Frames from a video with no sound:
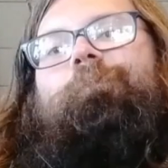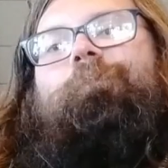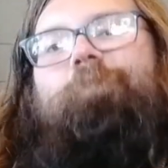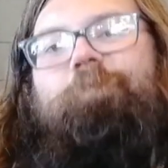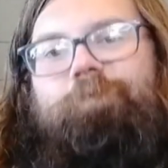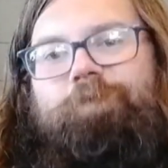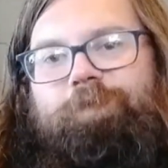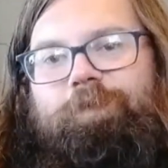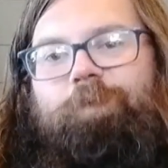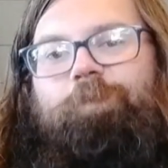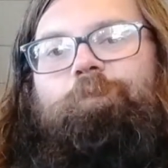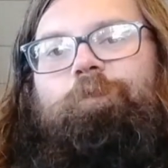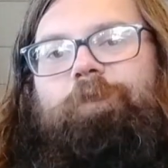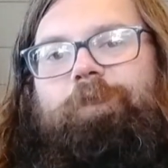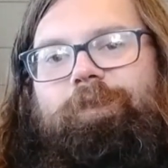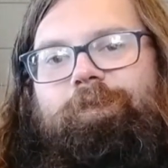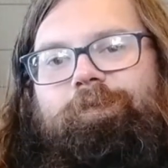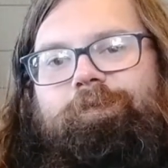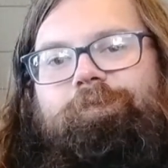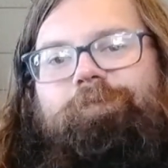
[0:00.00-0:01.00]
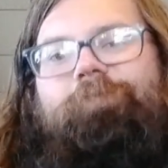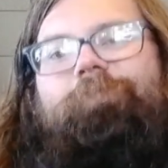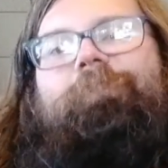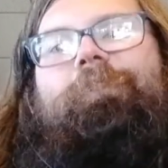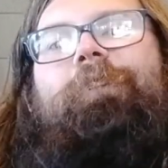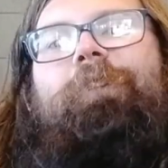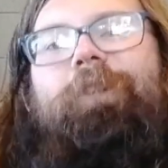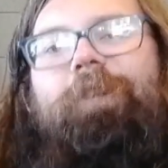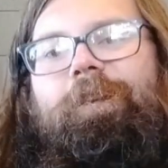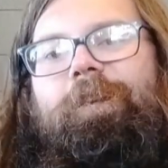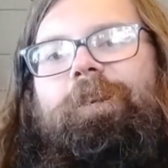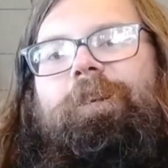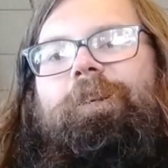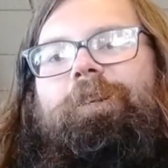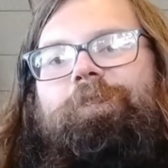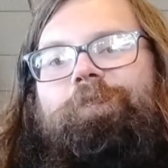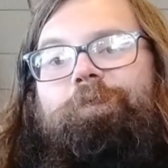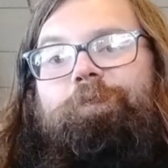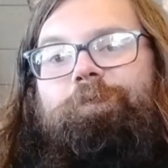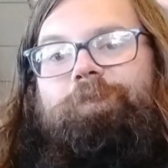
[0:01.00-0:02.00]
from someone,
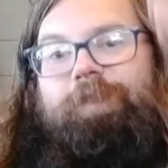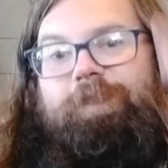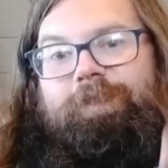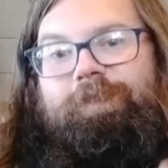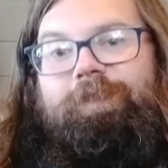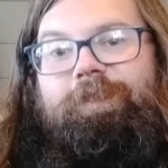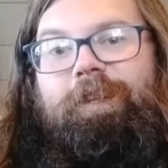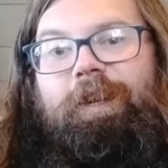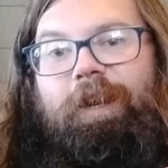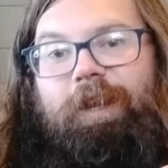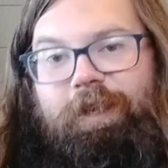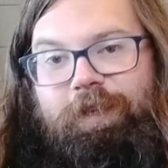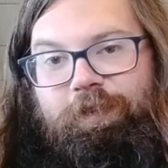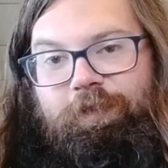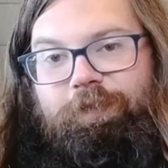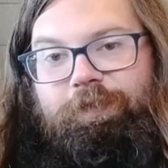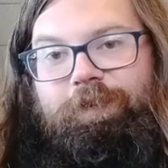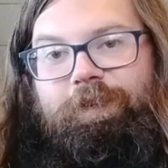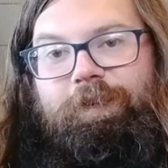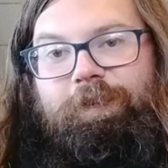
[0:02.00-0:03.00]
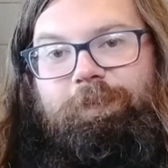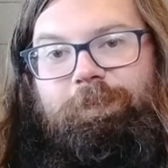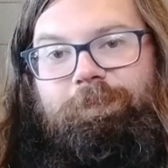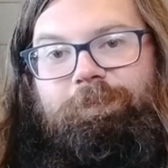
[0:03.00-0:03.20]
you didn't hire them,